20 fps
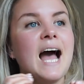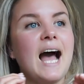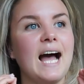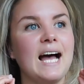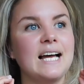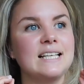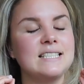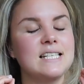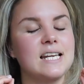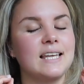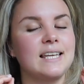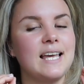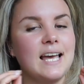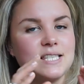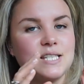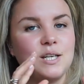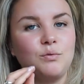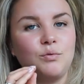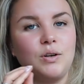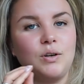and
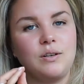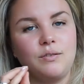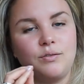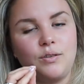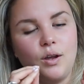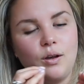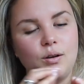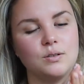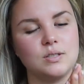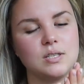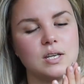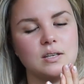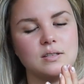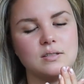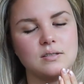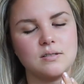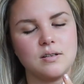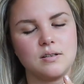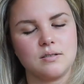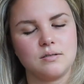getting rid of those
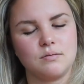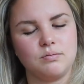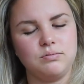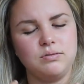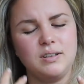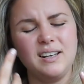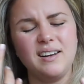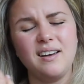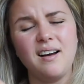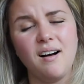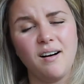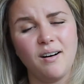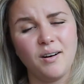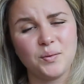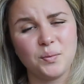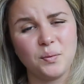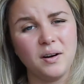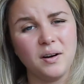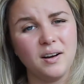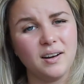is just really
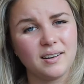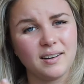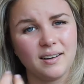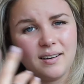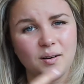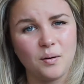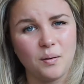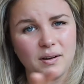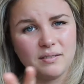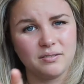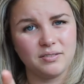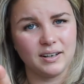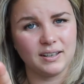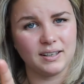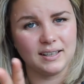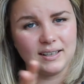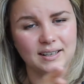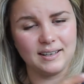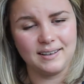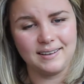hard work, and quite
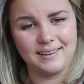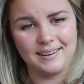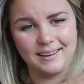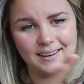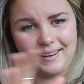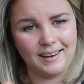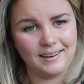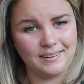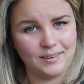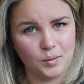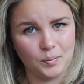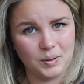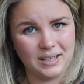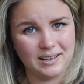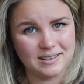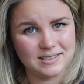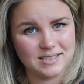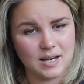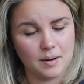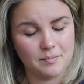frankly ain't nobody
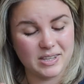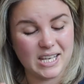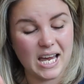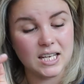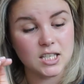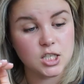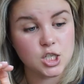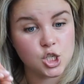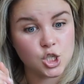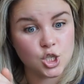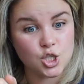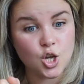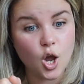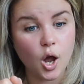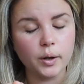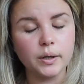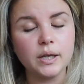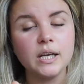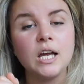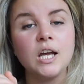got time for that. So
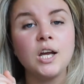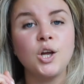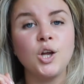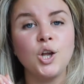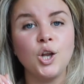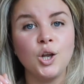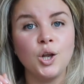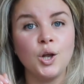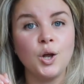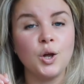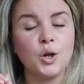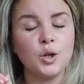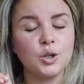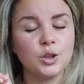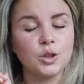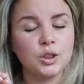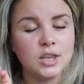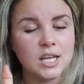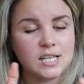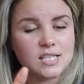
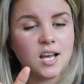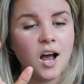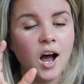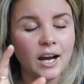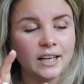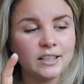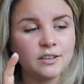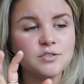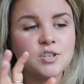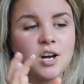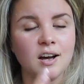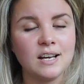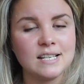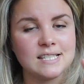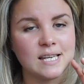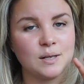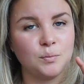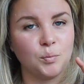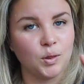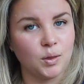this kind of
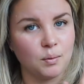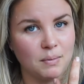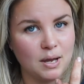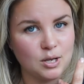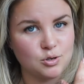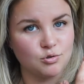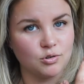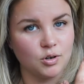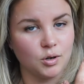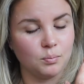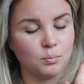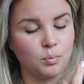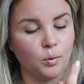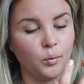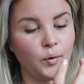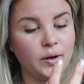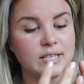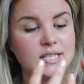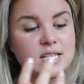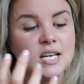ties in with the metronome
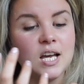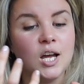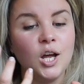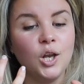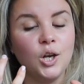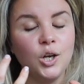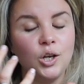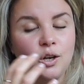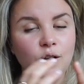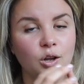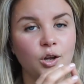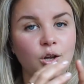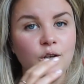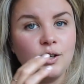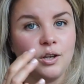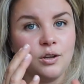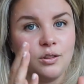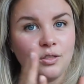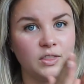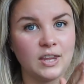point.
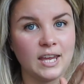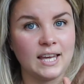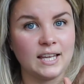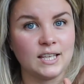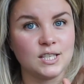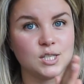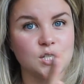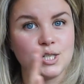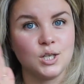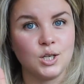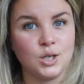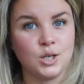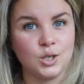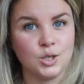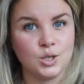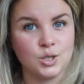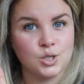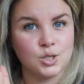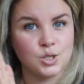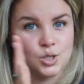Learn things
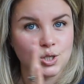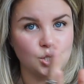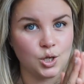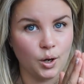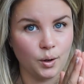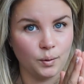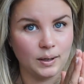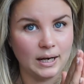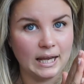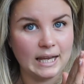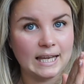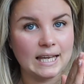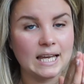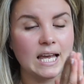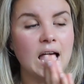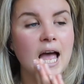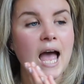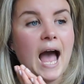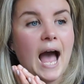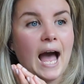slowly
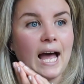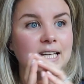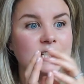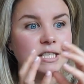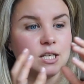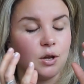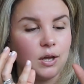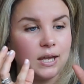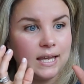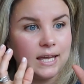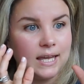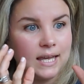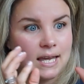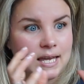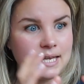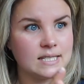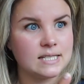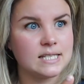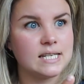and in